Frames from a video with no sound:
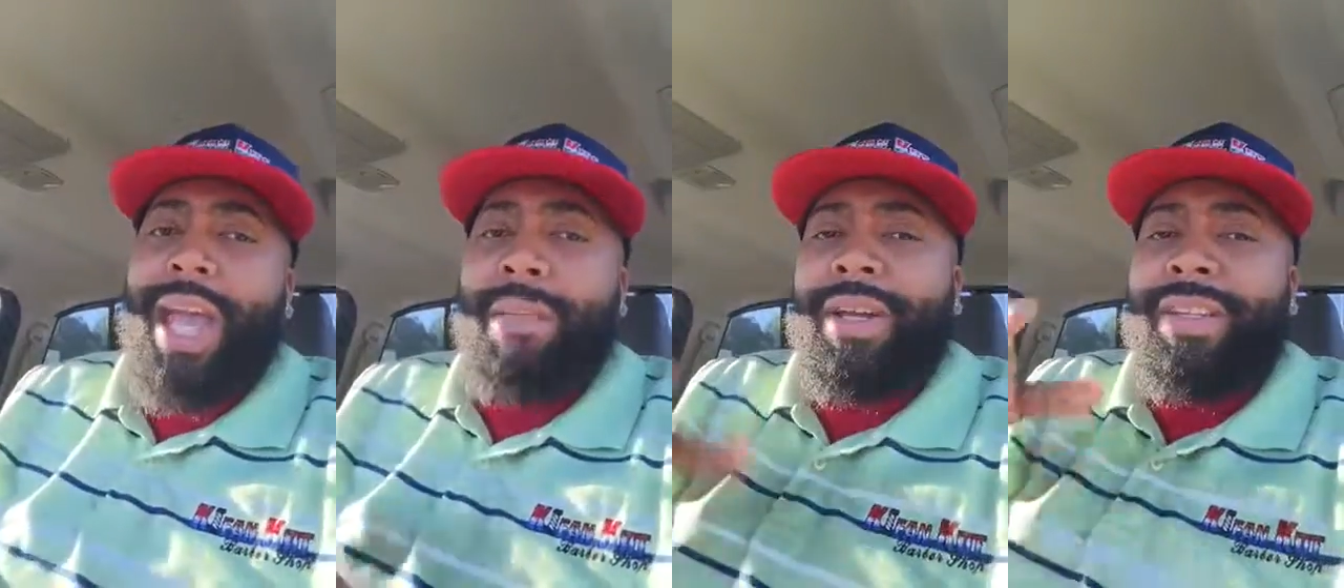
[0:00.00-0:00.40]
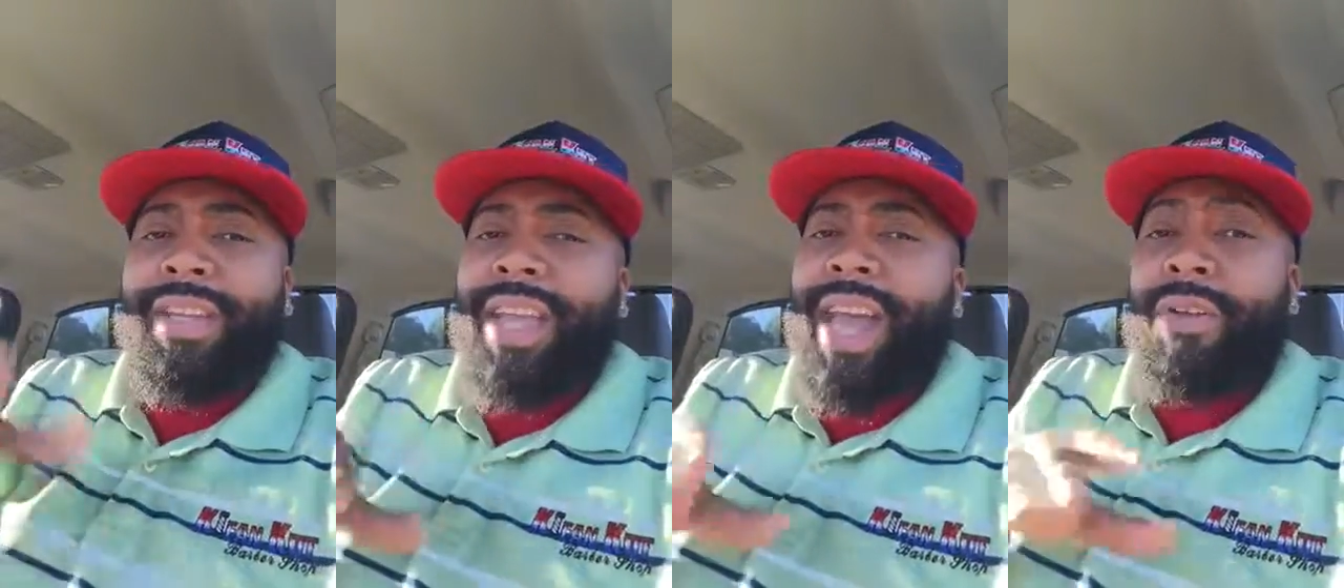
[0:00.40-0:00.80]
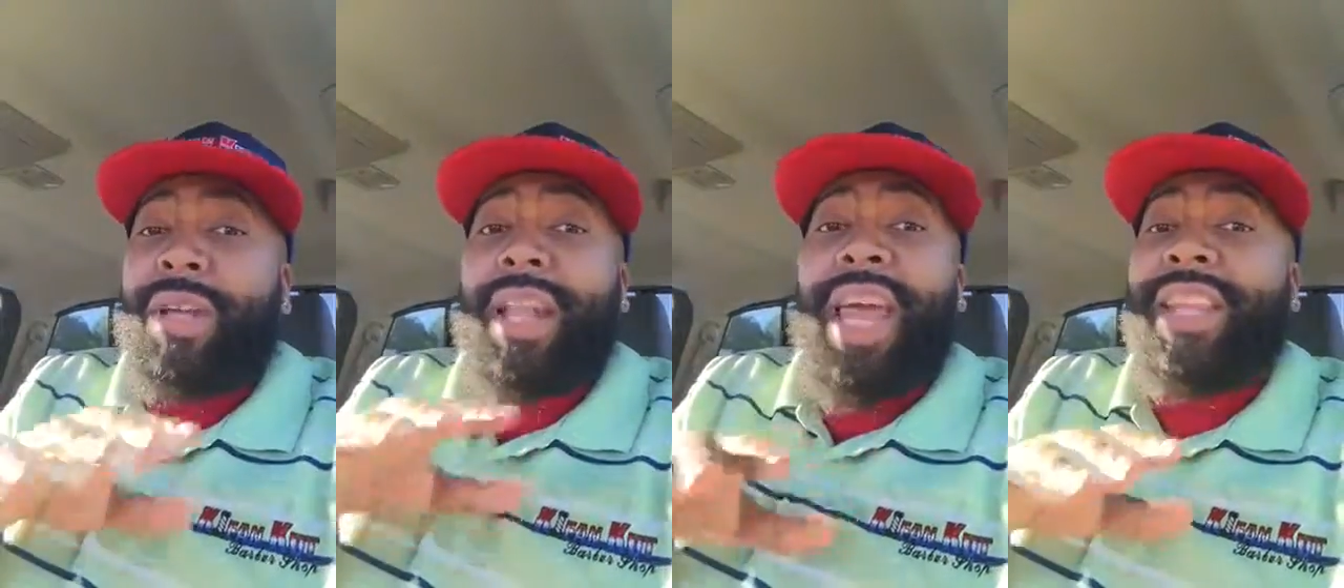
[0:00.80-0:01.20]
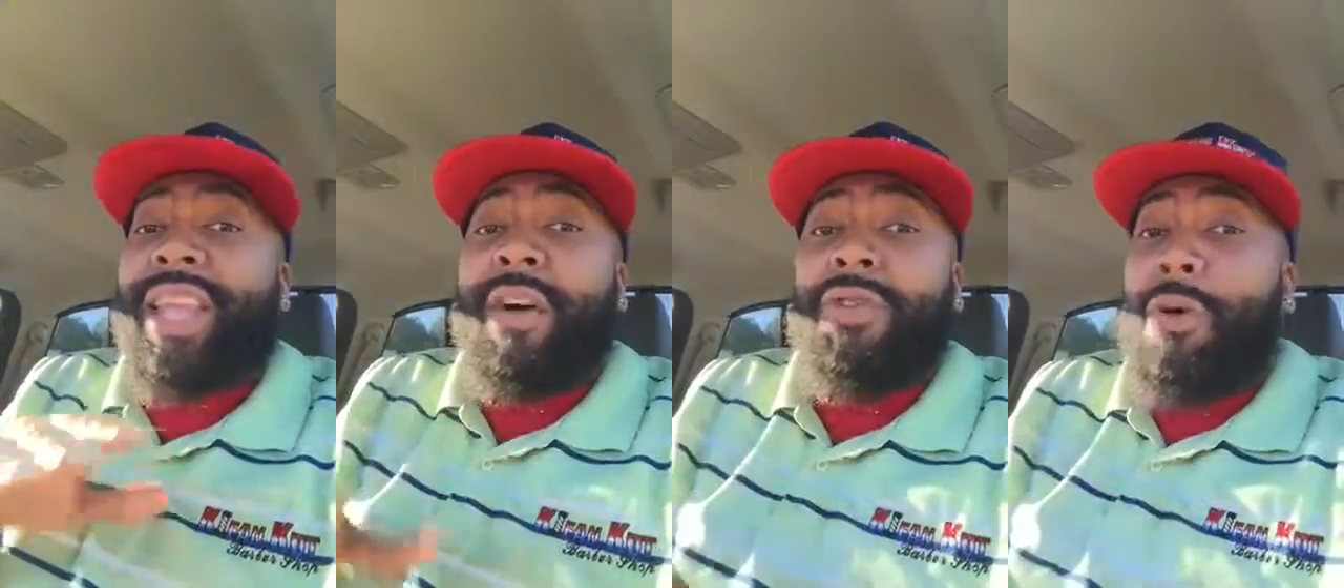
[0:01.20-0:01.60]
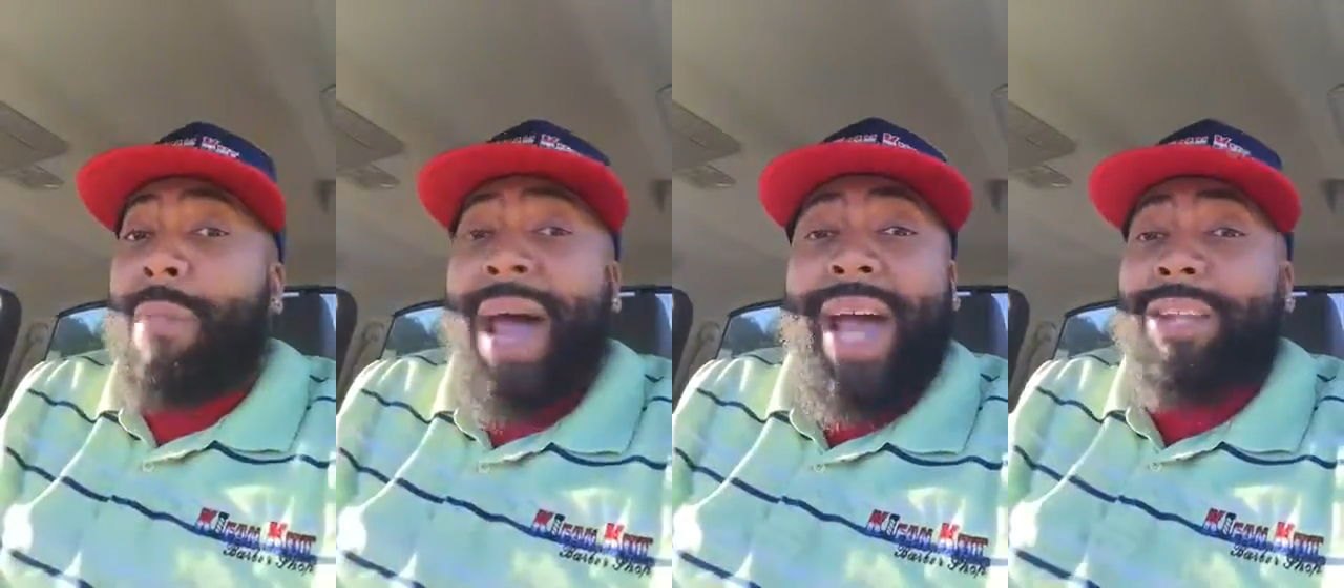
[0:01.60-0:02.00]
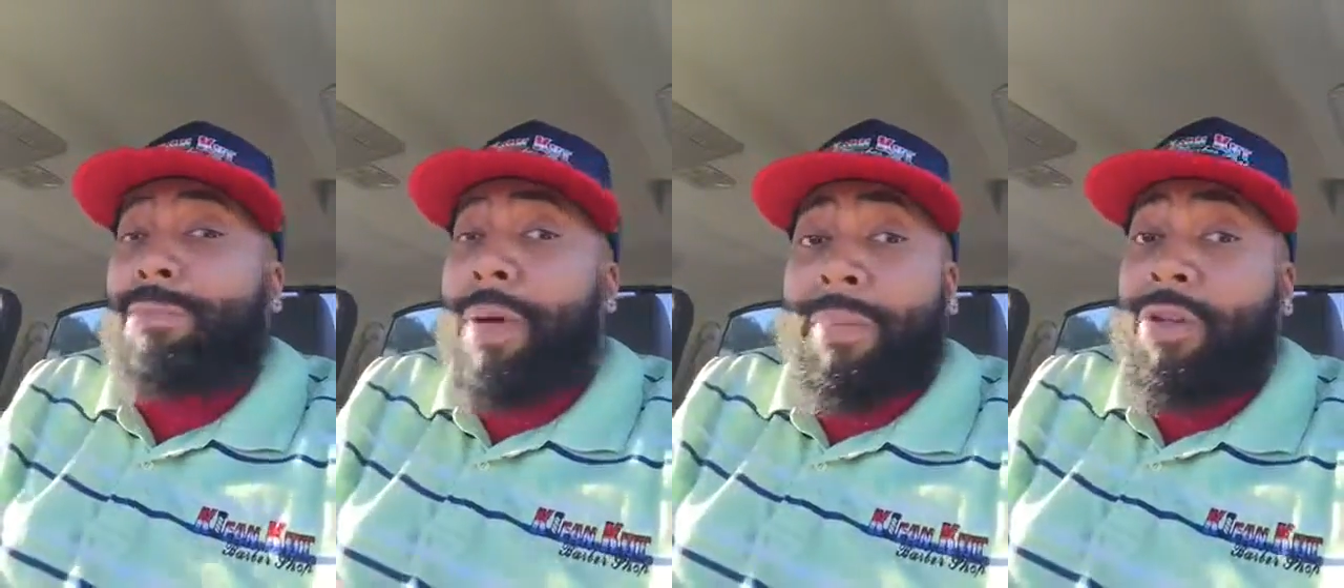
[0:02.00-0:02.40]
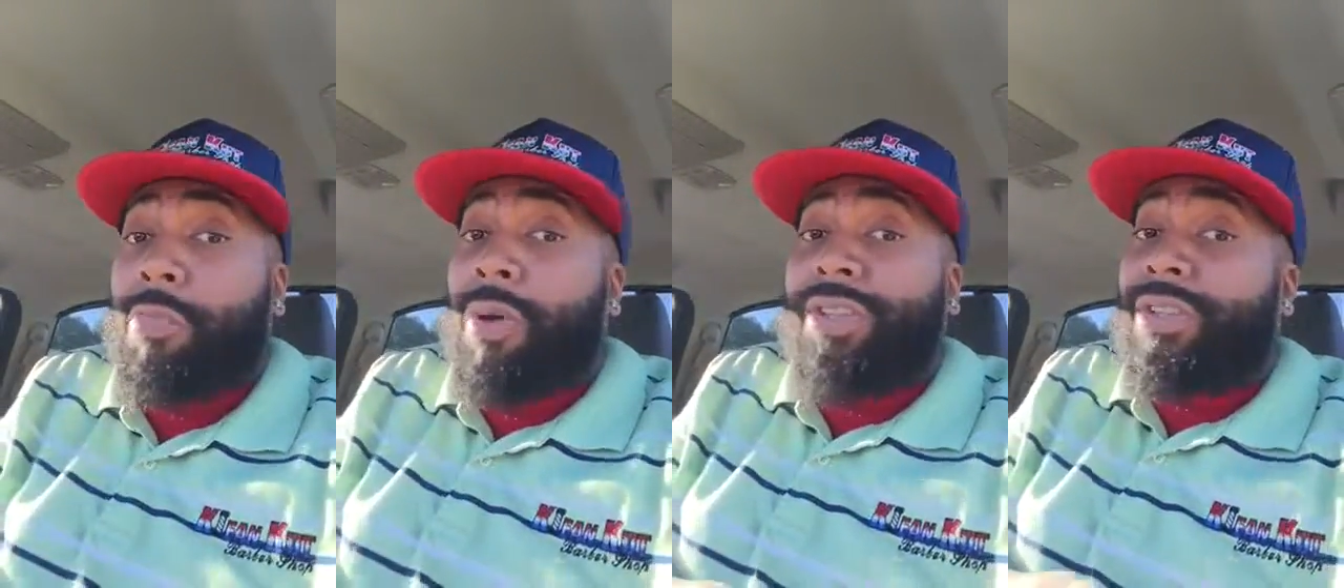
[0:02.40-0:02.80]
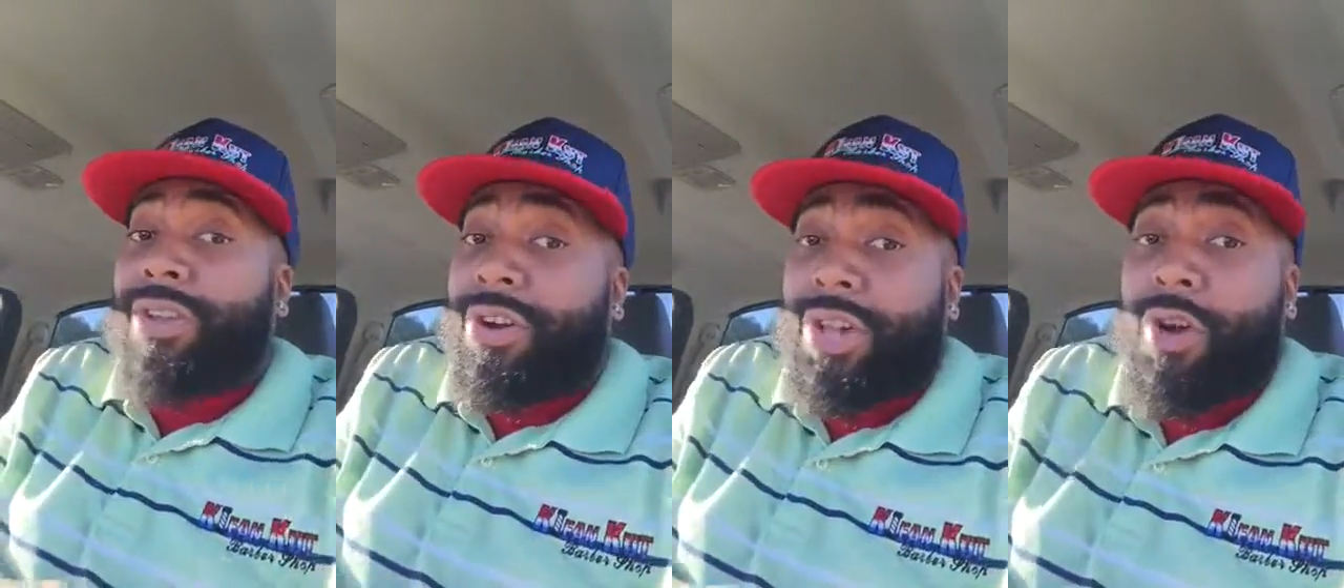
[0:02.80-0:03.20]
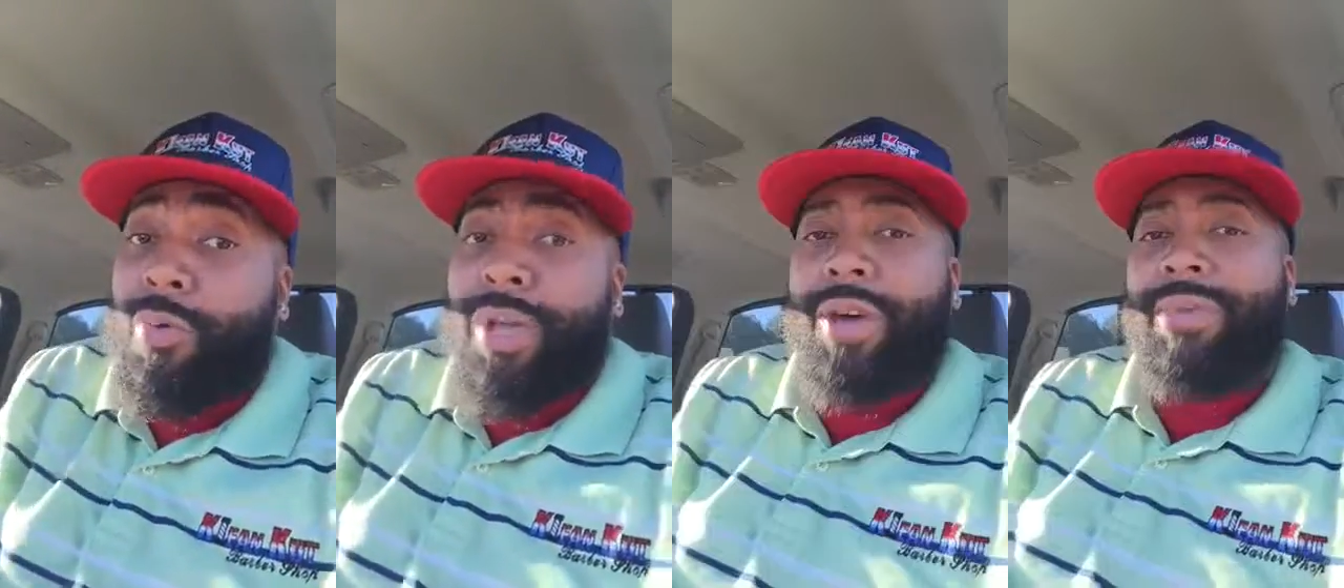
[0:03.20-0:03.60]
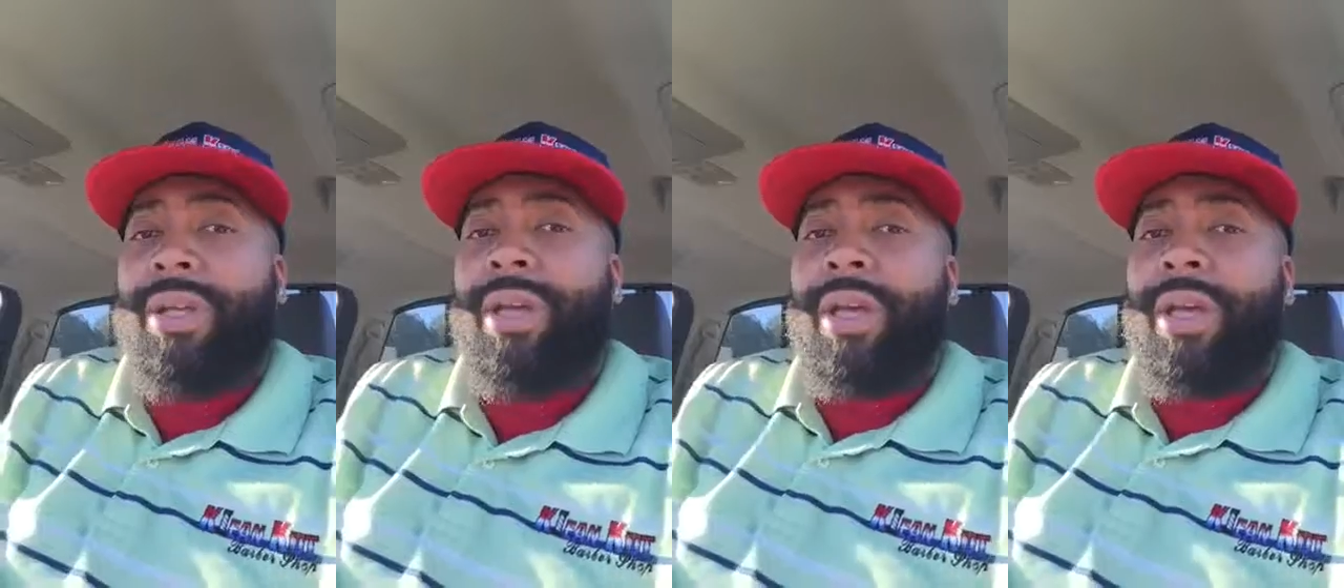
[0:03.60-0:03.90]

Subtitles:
I'm here to tell you, I know the last thing on your mind is pumping your brakes or turning your wheel, but